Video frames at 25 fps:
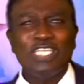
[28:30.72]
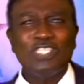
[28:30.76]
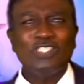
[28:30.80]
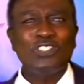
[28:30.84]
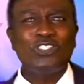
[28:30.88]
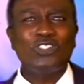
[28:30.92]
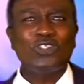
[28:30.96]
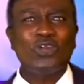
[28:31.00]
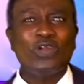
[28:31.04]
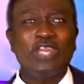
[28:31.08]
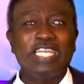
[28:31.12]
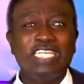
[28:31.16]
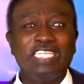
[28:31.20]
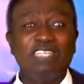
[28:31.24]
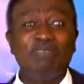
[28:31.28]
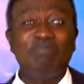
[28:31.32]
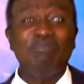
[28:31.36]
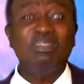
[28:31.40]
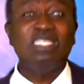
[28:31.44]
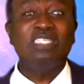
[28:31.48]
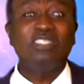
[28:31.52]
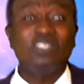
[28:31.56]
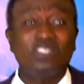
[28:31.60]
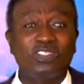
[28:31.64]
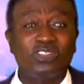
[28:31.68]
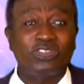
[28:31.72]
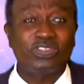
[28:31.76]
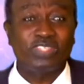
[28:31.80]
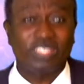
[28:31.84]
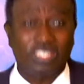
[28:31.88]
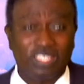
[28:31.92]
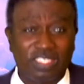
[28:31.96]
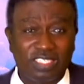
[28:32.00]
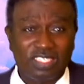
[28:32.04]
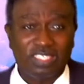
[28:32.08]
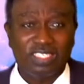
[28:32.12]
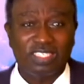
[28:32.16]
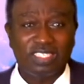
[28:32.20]
enjoy the ministry.
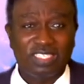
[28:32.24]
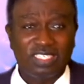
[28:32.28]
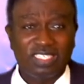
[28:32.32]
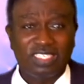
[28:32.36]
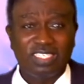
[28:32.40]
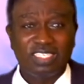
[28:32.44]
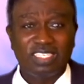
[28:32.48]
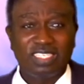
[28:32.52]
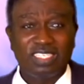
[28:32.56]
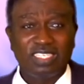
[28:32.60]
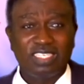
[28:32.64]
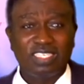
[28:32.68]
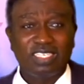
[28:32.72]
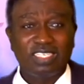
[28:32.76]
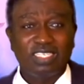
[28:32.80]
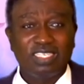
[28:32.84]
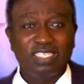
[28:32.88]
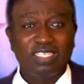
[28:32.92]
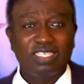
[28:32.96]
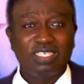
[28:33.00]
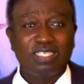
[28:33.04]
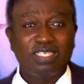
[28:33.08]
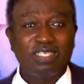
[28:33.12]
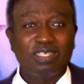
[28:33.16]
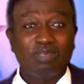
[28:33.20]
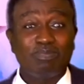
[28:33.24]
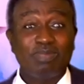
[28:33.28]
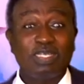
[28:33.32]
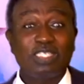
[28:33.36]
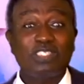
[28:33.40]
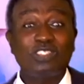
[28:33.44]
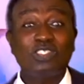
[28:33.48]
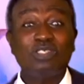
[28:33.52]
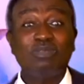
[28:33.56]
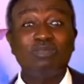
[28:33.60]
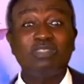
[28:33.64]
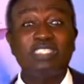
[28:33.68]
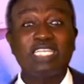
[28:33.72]
But
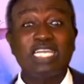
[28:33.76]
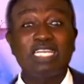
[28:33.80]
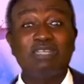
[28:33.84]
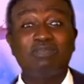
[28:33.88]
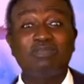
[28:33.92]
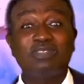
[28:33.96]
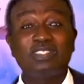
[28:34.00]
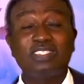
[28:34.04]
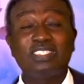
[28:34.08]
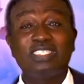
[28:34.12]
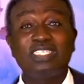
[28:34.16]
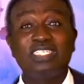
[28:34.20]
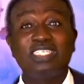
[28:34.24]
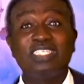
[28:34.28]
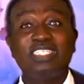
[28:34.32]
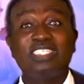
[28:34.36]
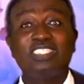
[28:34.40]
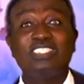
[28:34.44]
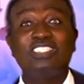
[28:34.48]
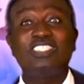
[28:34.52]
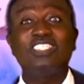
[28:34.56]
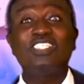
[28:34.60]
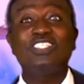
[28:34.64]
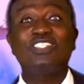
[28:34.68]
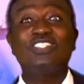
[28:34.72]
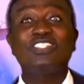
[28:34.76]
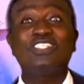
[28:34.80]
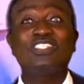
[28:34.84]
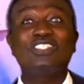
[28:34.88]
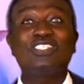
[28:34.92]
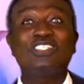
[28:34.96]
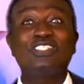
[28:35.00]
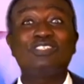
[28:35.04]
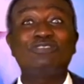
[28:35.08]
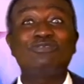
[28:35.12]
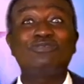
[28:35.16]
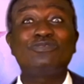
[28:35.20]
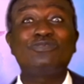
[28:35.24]
sometimes, Jesus
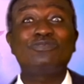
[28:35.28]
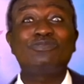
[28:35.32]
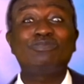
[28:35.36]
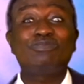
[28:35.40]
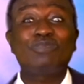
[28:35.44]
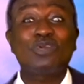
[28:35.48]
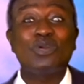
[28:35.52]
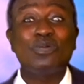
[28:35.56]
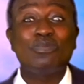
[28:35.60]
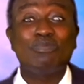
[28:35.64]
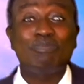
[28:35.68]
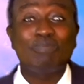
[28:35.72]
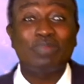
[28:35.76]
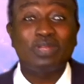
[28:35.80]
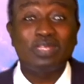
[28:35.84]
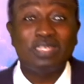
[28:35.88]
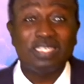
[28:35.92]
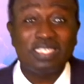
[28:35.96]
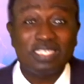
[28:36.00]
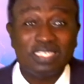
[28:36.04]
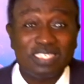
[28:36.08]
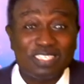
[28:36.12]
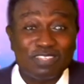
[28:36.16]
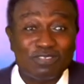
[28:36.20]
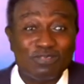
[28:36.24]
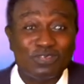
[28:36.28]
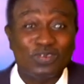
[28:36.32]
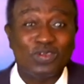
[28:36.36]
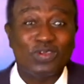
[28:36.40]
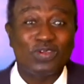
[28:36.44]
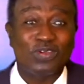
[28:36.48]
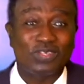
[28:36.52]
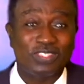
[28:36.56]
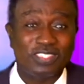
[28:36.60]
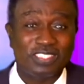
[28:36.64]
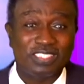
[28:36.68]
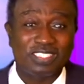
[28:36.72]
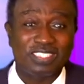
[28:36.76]
is completely
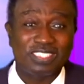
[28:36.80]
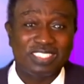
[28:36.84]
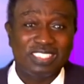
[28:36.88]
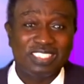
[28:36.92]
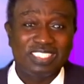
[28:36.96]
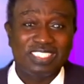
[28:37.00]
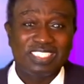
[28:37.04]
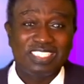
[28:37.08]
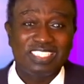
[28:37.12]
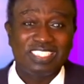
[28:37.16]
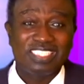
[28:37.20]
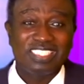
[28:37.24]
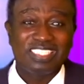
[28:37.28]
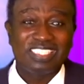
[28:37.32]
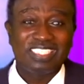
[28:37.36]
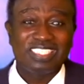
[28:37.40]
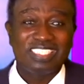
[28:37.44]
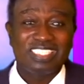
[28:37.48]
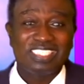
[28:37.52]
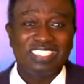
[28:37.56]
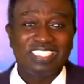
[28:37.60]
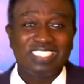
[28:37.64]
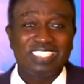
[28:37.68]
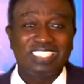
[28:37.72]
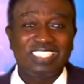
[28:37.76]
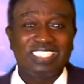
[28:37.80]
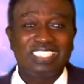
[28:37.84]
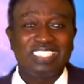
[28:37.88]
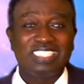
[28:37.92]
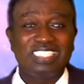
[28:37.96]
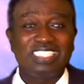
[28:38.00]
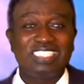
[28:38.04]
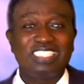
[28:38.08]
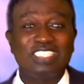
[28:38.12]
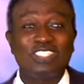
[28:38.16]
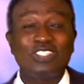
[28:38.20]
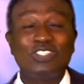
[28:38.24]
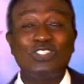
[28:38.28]
forgotten.
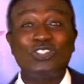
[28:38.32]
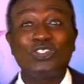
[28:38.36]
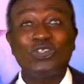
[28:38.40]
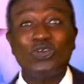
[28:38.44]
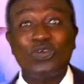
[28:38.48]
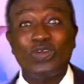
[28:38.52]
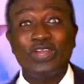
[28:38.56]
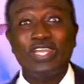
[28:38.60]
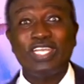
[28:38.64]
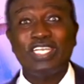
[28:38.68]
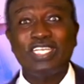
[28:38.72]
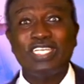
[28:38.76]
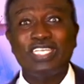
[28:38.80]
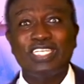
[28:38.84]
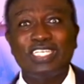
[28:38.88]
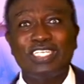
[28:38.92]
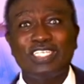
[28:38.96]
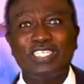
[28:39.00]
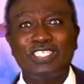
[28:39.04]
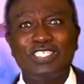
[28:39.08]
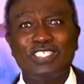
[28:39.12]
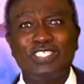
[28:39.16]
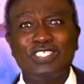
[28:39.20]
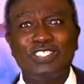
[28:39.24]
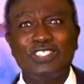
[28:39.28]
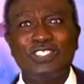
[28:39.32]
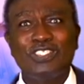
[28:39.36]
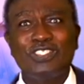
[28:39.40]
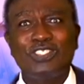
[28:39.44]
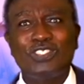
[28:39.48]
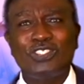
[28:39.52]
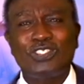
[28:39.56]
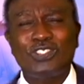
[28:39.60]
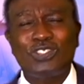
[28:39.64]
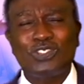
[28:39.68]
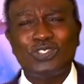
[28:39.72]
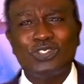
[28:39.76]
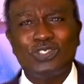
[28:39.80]
The joy
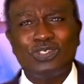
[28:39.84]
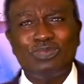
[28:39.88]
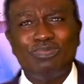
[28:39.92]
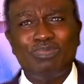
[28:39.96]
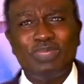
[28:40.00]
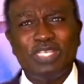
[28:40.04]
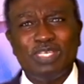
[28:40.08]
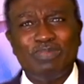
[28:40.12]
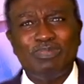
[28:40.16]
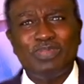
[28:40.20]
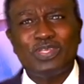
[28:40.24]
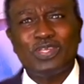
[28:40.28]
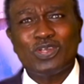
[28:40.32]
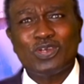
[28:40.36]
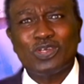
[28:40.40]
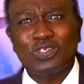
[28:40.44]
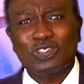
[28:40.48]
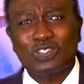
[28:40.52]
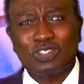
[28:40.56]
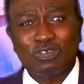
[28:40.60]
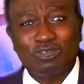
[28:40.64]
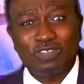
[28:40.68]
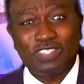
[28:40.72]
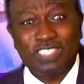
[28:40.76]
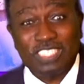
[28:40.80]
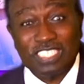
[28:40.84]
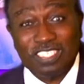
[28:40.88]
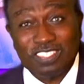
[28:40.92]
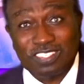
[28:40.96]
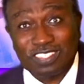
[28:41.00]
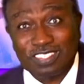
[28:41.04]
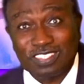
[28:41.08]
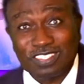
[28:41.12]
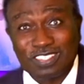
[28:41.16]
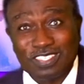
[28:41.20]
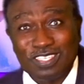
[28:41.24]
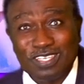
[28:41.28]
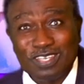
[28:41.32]
should be because of
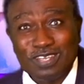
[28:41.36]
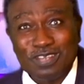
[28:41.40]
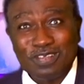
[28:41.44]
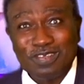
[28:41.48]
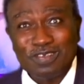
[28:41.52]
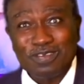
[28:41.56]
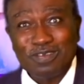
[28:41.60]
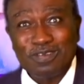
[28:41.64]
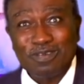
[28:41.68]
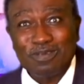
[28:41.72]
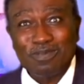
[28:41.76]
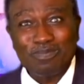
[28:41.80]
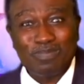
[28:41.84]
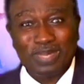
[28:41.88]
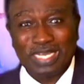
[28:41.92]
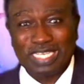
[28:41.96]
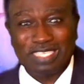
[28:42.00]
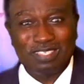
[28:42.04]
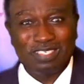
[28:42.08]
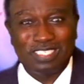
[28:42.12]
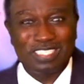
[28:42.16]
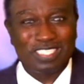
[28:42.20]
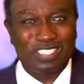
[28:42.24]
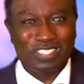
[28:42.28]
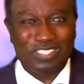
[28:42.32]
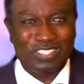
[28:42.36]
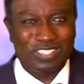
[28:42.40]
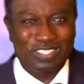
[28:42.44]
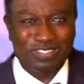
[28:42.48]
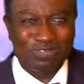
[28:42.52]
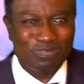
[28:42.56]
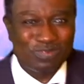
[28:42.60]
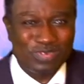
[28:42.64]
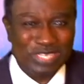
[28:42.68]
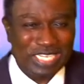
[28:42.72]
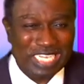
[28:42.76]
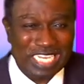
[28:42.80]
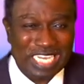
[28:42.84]
Jesus.
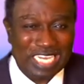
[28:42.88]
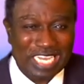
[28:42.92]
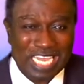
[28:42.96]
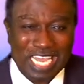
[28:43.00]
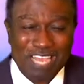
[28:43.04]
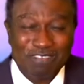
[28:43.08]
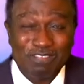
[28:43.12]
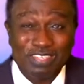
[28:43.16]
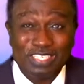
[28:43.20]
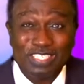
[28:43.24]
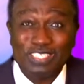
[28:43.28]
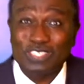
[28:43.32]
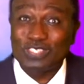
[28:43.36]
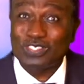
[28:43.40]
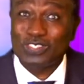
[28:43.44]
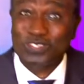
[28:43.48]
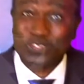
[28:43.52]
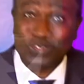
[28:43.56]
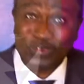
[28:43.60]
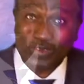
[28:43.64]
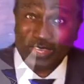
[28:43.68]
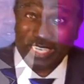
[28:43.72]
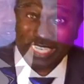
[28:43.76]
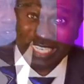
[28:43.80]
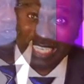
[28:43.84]
We are having the joy